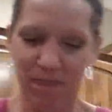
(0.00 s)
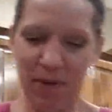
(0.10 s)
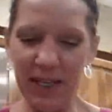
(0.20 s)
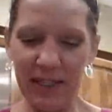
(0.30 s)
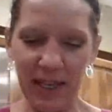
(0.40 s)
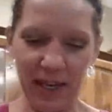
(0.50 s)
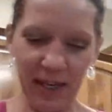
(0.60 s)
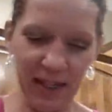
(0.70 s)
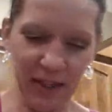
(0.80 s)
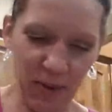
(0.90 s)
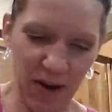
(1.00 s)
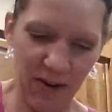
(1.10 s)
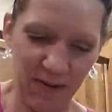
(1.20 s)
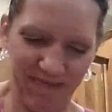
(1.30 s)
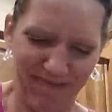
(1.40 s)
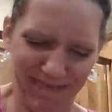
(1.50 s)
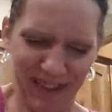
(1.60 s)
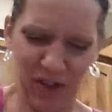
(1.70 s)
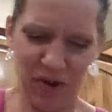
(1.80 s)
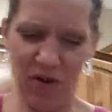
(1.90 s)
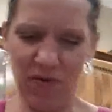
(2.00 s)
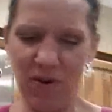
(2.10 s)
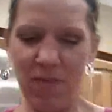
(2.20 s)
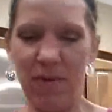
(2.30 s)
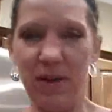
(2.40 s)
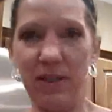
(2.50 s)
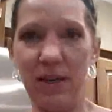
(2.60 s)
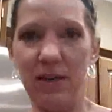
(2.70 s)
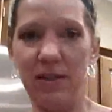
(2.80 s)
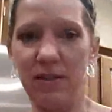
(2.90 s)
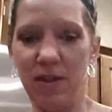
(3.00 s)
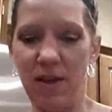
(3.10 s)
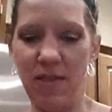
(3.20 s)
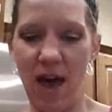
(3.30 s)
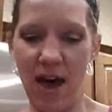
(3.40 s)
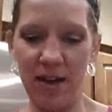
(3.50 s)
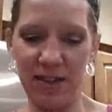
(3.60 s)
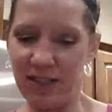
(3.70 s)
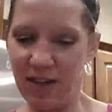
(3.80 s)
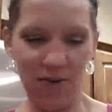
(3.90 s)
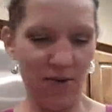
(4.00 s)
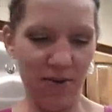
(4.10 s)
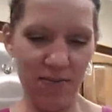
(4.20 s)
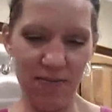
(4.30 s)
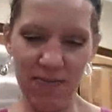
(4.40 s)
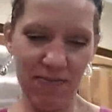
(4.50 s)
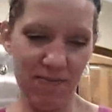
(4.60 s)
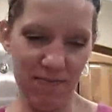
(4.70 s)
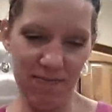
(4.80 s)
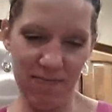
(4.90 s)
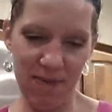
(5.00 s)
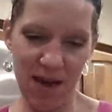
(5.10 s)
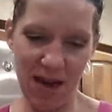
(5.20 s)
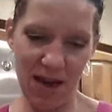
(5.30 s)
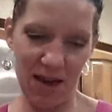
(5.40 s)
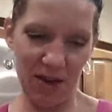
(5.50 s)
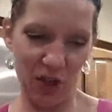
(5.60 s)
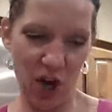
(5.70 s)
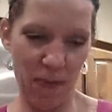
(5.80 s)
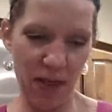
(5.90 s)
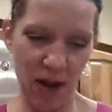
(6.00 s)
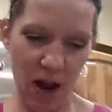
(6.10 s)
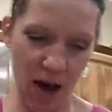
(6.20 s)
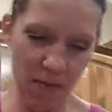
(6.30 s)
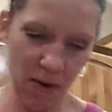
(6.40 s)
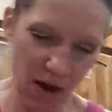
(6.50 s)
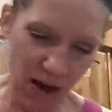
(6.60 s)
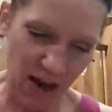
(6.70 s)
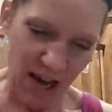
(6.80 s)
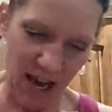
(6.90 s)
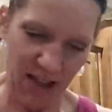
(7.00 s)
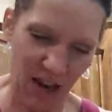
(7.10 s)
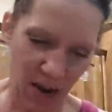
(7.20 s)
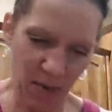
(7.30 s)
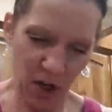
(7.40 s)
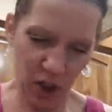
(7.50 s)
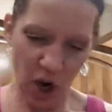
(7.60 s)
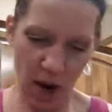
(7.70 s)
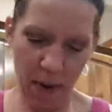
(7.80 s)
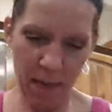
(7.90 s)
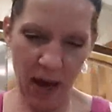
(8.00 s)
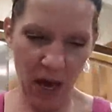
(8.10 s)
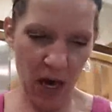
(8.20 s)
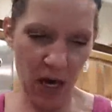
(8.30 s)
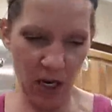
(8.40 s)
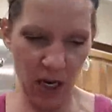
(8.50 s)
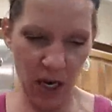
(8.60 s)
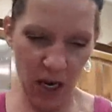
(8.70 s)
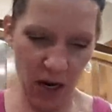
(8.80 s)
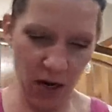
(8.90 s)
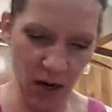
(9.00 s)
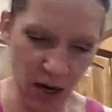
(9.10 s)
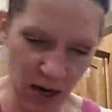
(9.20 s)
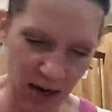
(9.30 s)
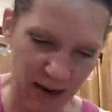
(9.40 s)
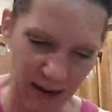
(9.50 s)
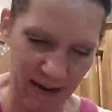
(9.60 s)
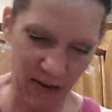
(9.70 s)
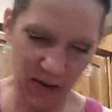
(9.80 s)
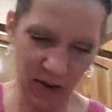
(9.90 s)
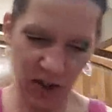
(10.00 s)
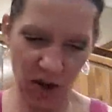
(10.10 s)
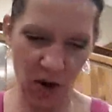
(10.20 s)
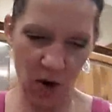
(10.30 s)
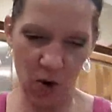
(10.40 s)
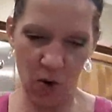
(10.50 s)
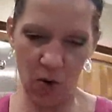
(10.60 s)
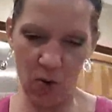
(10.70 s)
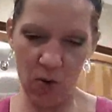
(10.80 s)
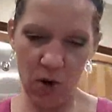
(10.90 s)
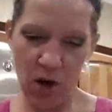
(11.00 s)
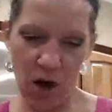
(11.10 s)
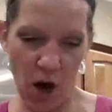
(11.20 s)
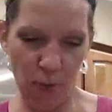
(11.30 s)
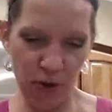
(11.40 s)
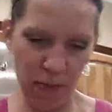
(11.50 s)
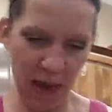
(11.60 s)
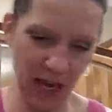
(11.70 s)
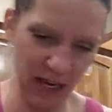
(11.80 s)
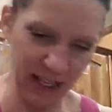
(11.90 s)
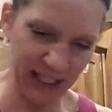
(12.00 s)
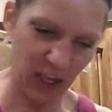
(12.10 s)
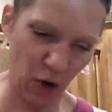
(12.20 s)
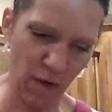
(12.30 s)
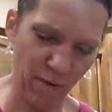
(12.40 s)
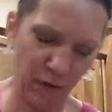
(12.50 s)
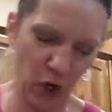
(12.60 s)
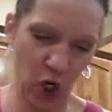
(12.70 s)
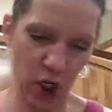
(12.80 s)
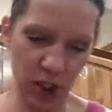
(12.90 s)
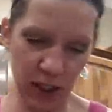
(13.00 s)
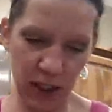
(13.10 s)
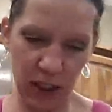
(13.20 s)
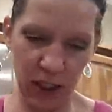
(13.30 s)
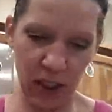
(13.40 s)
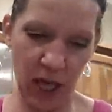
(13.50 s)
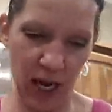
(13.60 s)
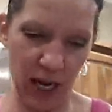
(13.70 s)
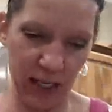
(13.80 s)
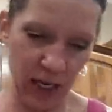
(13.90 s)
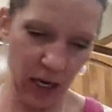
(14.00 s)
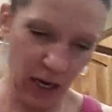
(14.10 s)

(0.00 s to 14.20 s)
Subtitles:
pieces. Well, I don't know, not bite-sized. They're like that. So, man, chopping that up. And then I'm going to chop up my onion. So I'll put the bacon in the skillet first and let it